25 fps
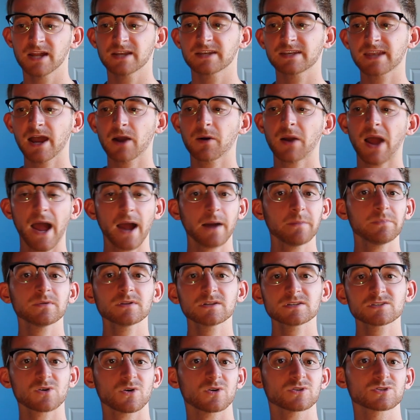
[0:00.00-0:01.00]
Now, Apple
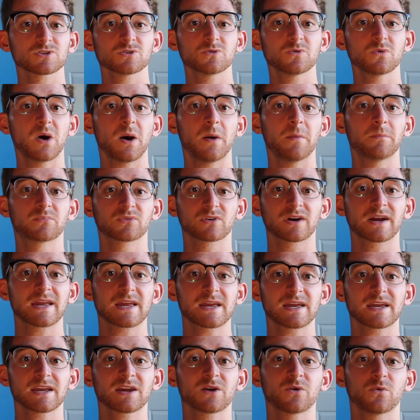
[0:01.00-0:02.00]
is also
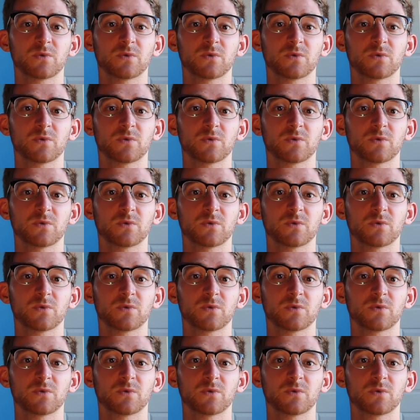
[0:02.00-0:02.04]
bringing